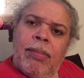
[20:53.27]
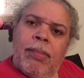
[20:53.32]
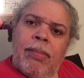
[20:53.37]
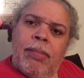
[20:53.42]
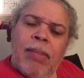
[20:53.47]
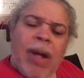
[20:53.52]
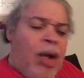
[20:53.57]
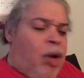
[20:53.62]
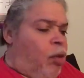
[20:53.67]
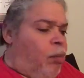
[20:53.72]

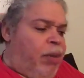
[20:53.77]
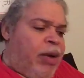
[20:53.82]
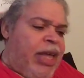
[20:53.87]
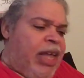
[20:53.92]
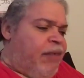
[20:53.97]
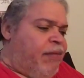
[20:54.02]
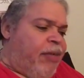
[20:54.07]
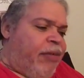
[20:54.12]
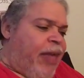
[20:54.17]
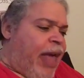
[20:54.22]
I don't
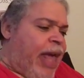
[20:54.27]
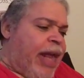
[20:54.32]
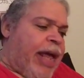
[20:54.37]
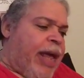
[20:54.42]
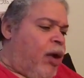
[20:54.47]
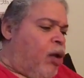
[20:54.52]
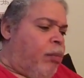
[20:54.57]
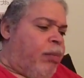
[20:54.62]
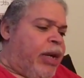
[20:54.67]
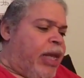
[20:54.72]
believe in that. I
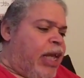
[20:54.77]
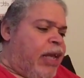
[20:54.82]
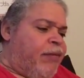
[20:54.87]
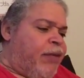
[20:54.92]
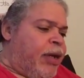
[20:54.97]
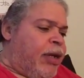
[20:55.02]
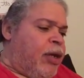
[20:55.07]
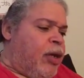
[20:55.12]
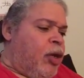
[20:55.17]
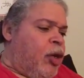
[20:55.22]
don't believe
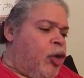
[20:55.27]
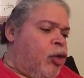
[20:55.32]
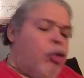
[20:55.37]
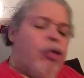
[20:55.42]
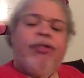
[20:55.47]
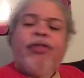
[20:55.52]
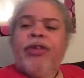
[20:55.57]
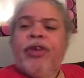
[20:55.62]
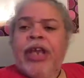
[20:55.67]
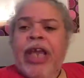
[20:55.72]
in
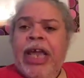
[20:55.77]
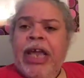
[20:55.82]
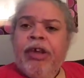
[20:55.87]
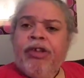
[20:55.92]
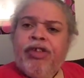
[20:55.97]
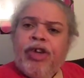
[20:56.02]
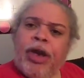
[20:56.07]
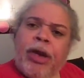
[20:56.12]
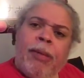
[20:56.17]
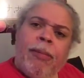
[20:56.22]

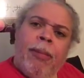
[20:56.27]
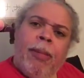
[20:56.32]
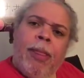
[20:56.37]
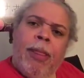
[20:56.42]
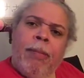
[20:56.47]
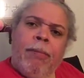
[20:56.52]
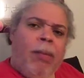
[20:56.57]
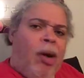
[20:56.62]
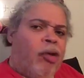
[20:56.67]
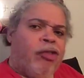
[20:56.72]
euthanasia,
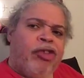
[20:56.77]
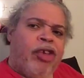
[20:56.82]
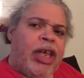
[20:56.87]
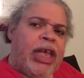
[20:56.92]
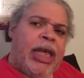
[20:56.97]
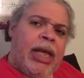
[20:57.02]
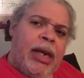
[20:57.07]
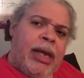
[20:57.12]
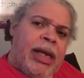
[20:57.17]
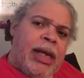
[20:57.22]
mercy
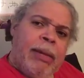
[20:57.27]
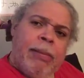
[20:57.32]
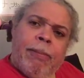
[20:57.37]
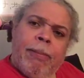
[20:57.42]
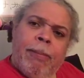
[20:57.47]
killing.